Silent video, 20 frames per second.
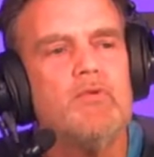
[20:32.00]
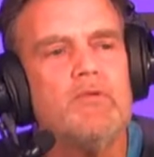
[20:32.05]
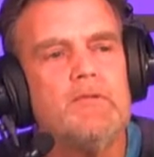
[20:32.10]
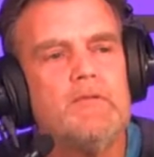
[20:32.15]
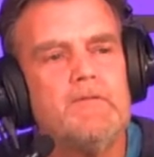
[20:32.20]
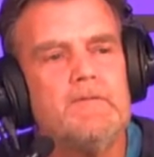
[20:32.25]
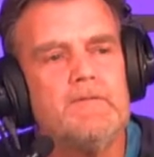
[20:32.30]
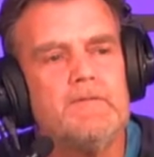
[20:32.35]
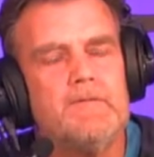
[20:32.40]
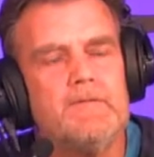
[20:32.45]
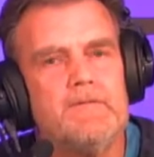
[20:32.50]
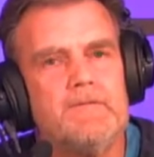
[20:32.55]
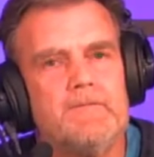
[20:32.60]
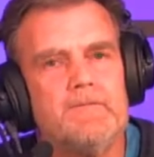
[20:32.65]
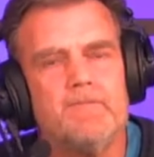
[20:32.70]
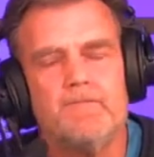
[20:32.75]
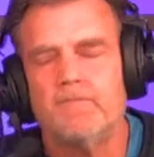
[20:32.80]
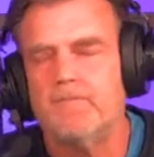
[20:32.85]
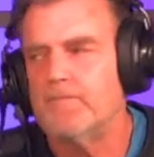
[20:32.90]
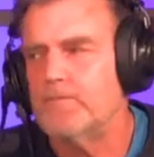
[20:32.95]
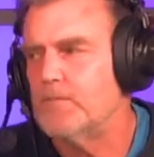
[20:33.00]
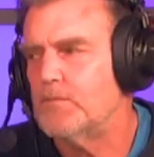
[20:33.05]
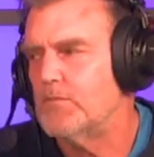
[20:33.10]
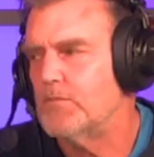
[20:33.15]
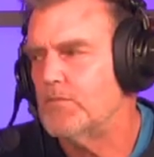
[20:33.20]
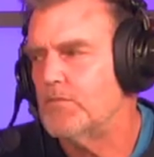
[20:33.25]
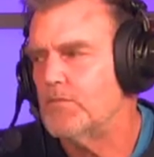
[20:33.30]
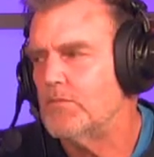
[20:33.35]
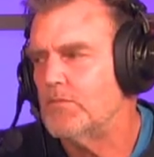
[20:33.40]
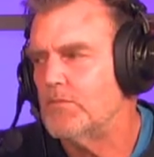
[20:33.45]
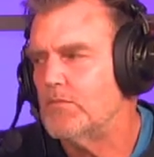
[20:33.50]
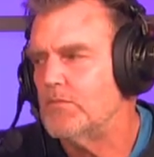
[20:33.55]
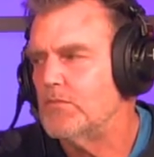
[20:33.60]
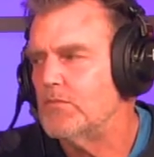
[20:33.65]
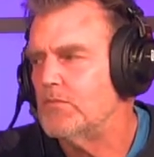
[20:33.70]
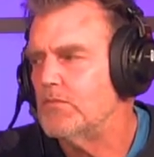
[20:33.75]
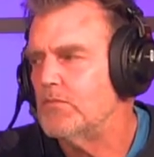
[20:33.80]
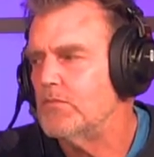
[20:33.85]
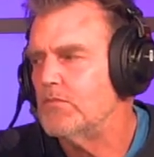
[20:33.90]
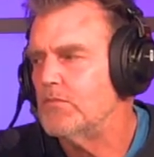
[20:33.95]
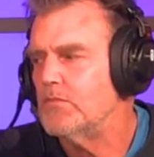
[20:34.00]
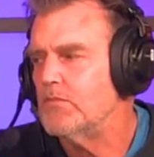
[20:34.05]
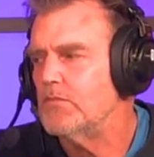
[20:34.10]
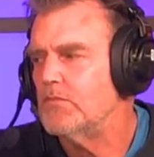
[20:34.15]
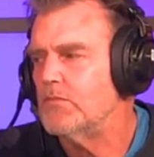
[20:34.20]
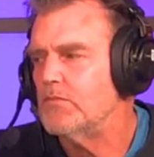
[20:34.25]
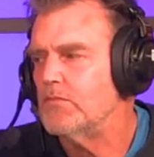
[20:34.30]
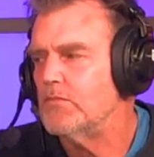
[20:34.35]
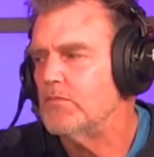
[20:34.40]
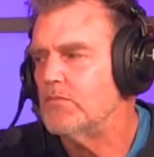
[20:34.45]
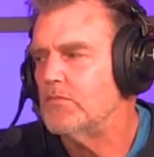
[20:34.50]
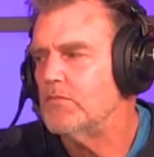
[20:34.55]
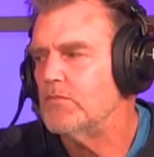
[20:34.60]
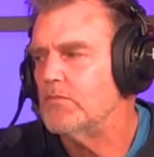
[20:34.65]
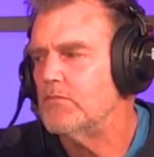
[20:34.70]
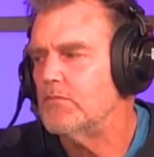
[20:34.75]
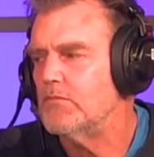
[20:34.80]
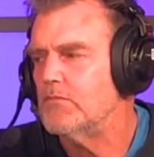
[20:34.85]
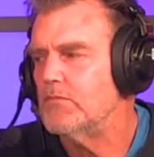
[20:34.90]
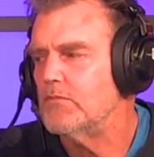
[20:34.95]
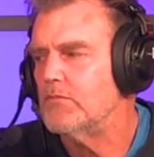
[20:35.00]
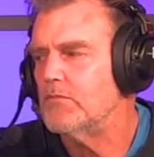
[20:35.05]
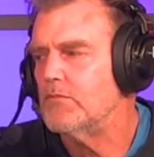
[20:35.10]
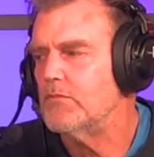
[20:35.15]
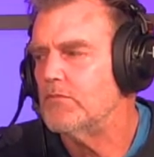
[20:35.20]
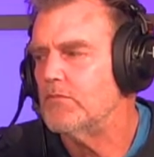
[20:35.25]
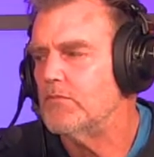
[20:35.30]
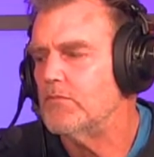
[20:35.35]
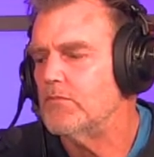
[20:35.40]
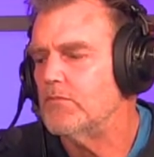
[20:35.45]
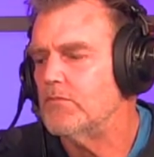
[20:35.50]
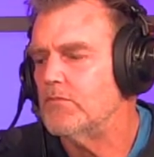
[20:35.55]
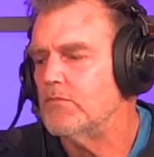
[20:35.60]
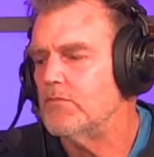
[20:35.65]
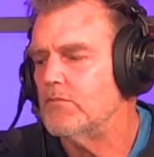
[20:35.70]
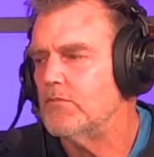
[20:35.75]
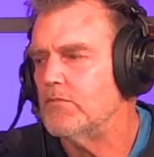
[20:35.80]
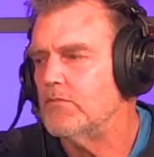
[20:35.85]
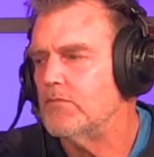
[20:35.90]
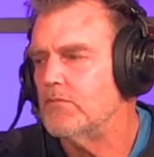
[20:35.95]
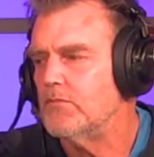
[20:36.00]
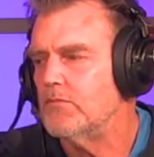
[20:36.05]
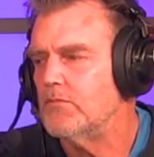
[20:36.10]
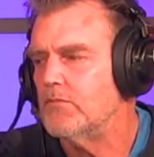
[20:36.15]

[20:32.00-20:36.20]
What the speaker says: (not speaking)